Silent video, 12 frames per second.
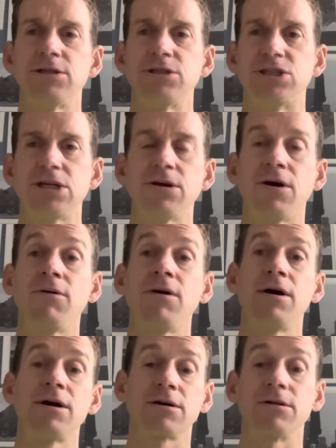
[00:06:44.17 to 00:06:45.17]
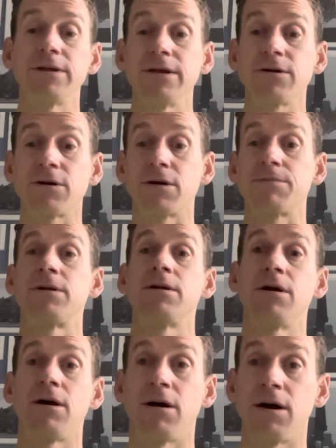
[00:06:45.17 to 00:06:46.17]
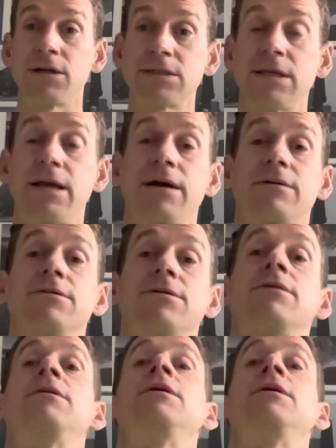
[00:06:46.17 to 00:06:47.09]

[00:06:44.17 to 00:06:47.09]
Geno, Khalil Herbert, Austin Ekeler,